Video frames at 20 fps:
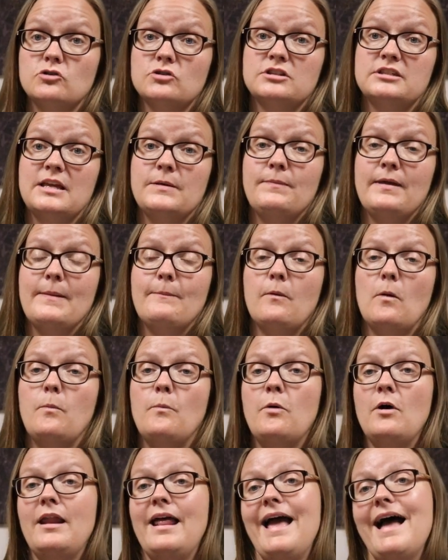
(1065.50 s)
you'll see people
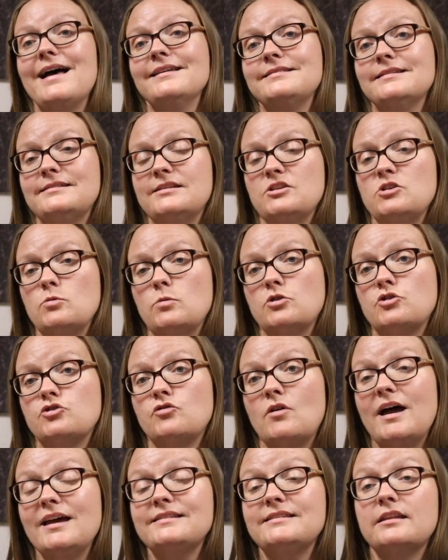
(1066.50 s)
put assets into a
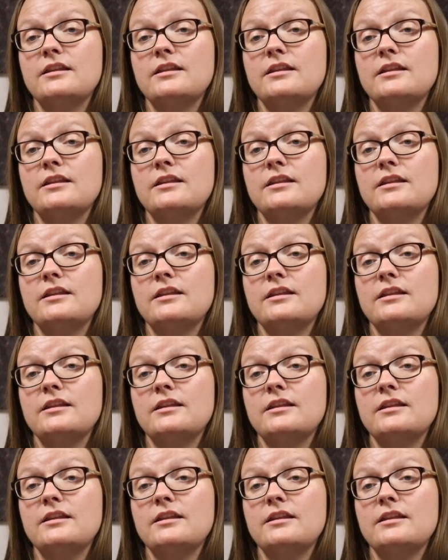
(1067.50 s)
trust,